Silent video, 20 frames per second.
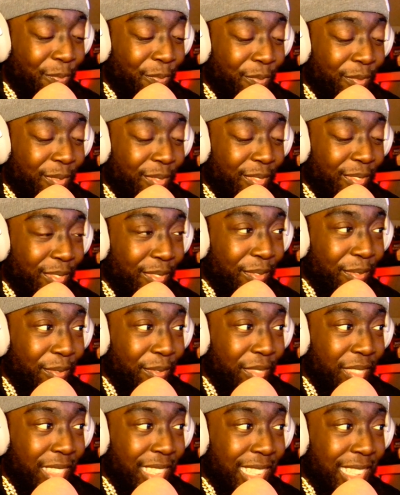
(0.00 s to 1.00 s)

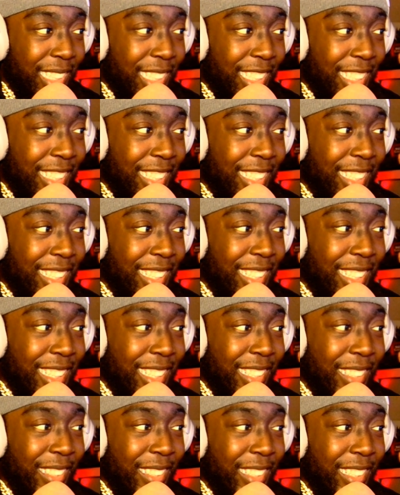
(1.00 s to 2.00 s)

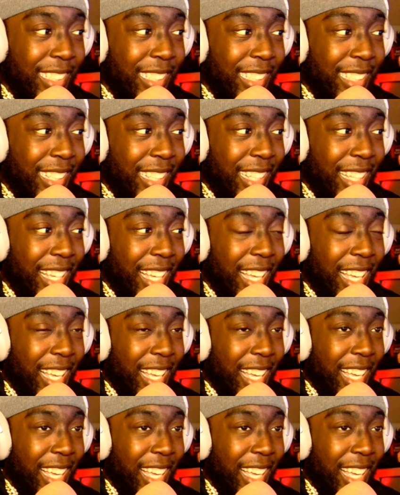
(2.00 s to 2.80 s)
Nobody speaks.